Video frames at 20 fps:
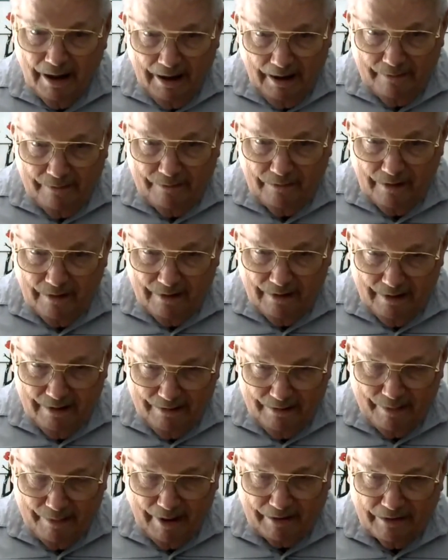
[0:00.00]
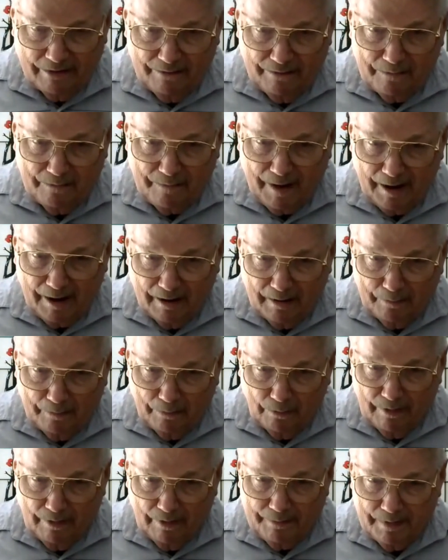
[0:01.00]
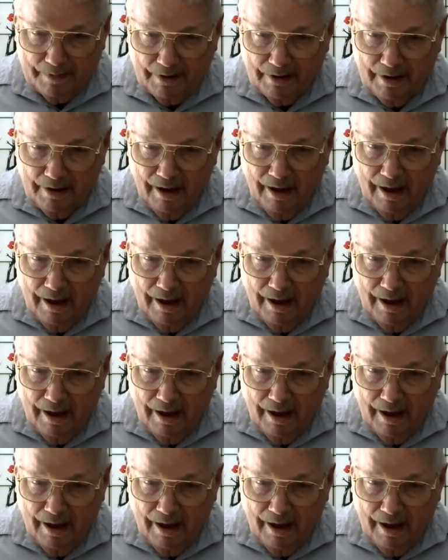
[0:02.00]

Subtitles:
If you make an appointment